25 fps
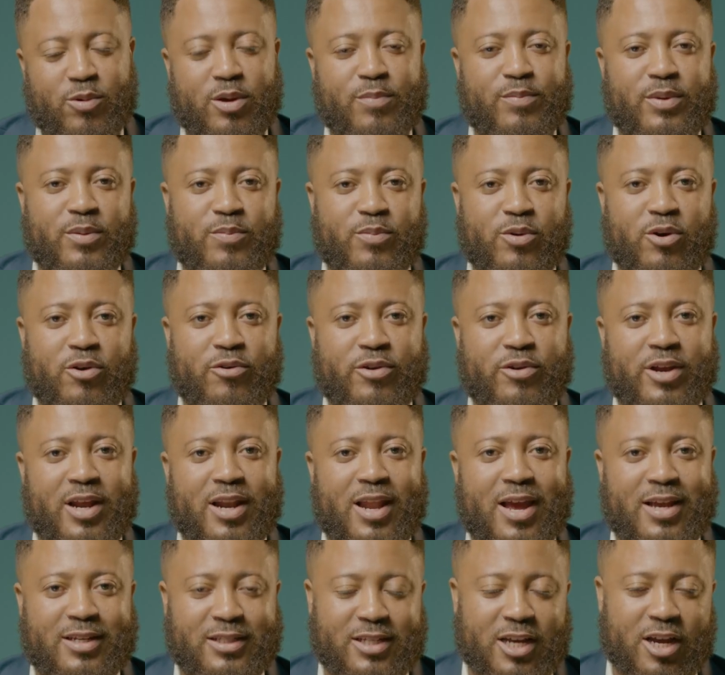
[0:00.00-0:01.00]
when people
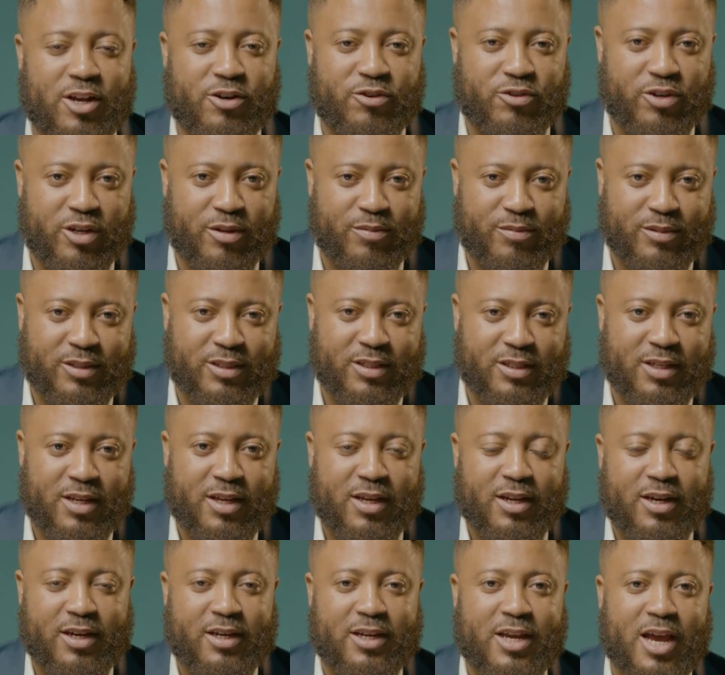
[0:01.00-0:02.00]
realize their dreams,
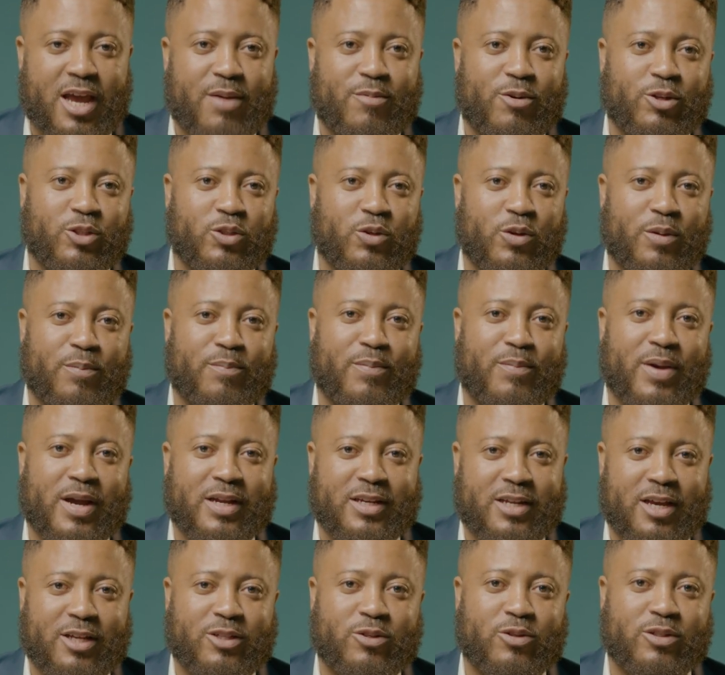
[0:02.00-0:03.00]
they are able to
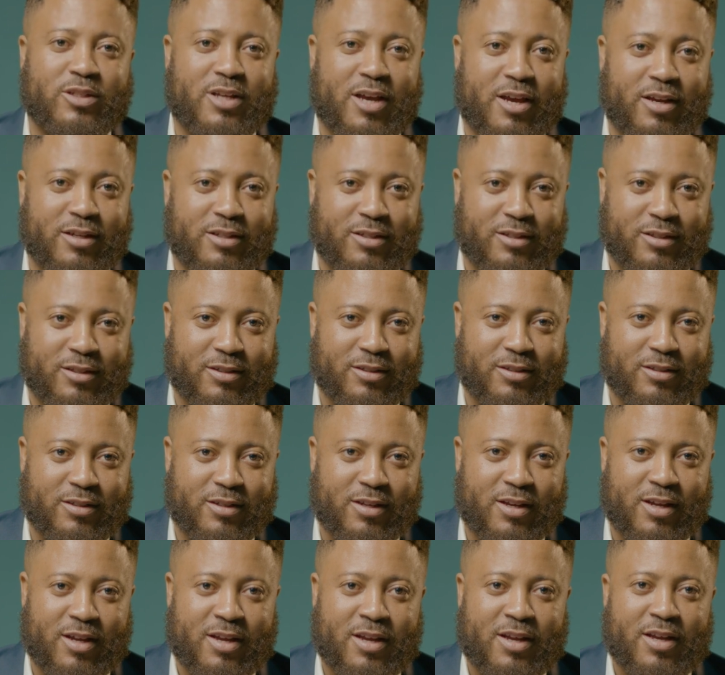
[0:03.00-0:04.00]
impact their societies.
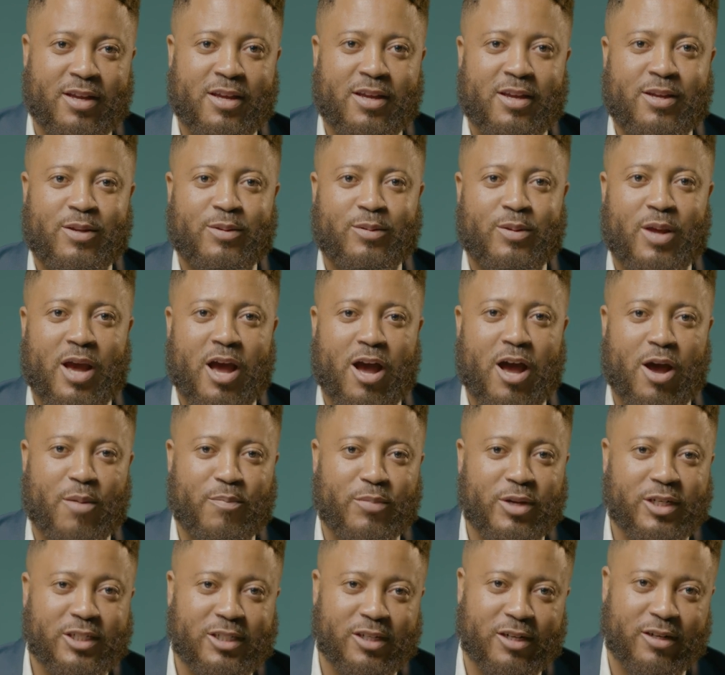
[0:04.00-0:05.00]
Our
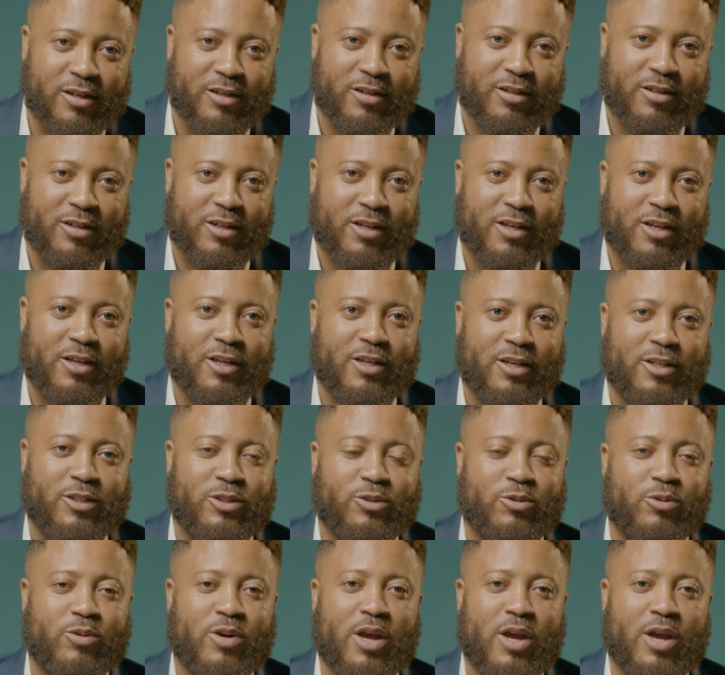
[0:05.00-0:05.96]
mission is to